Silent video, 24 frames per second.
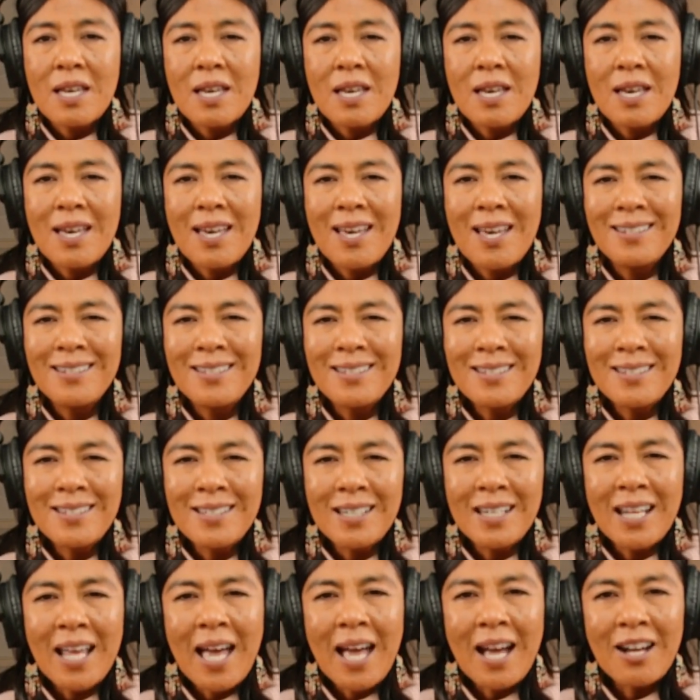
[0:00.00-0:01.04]
And is
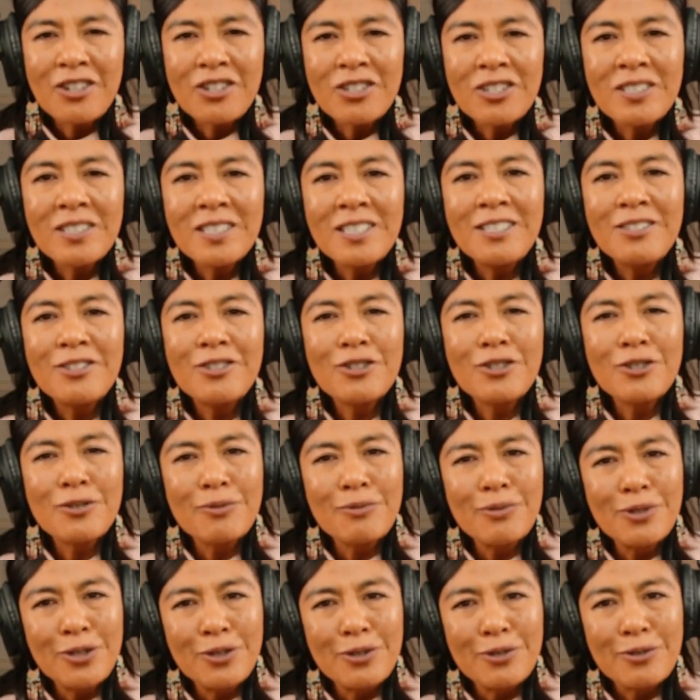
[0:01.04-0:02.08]
it actually
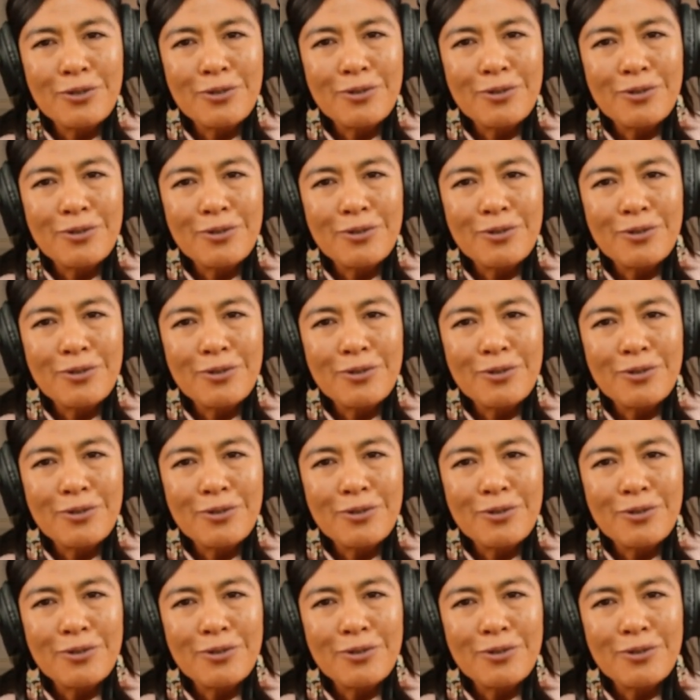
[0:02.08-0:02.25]
true?